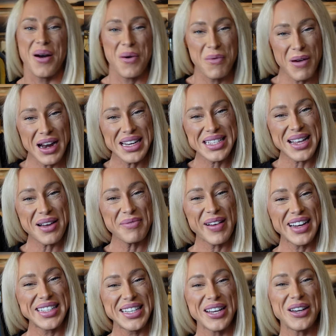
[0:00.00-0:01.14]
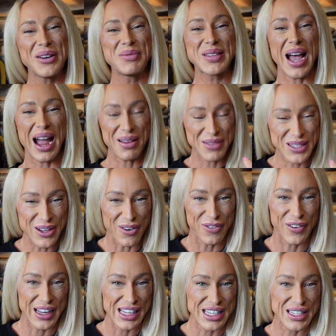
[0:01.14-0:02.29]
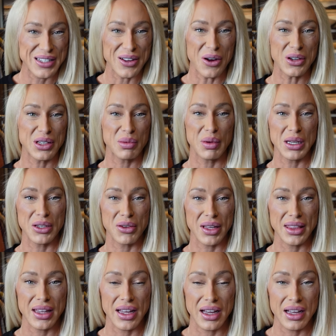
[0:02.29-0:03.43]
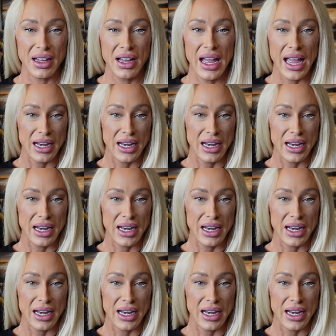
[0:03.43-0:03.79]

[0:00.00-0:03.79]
What is up, my tubes? I am so freaking stoked to be doing the